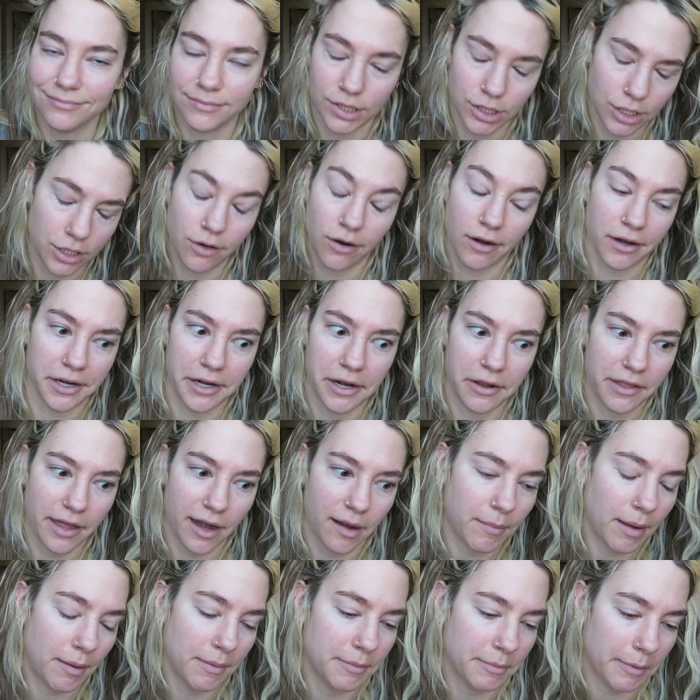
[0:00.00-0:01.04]
you already know that
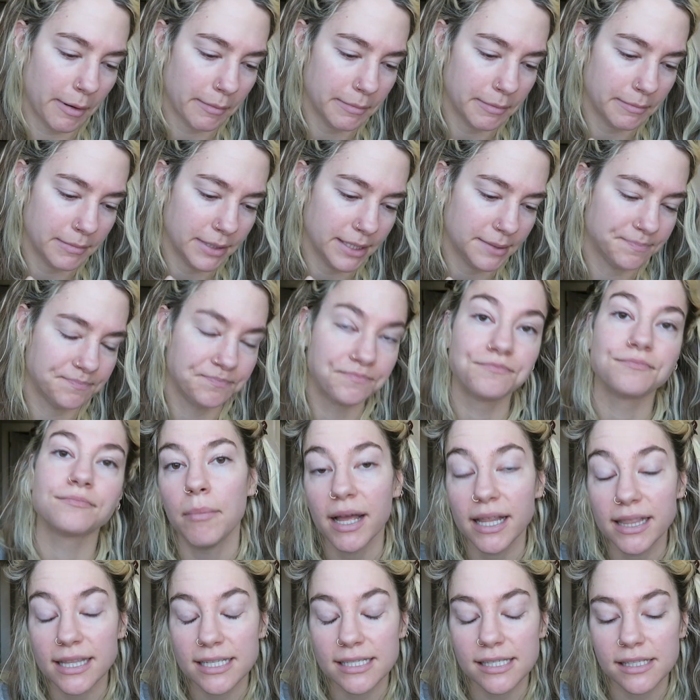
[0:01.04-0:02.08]
about me probably.
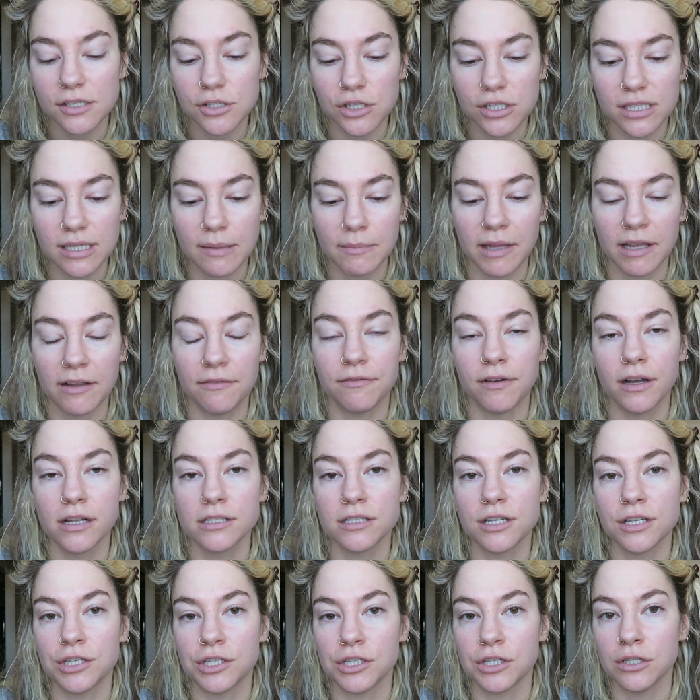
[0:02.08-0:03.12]
But this is just something fun
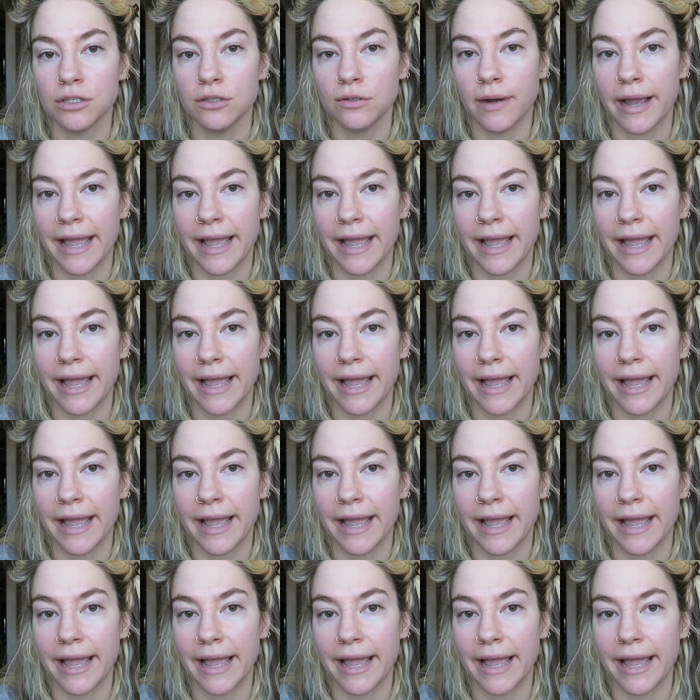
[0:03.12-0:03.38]
to do,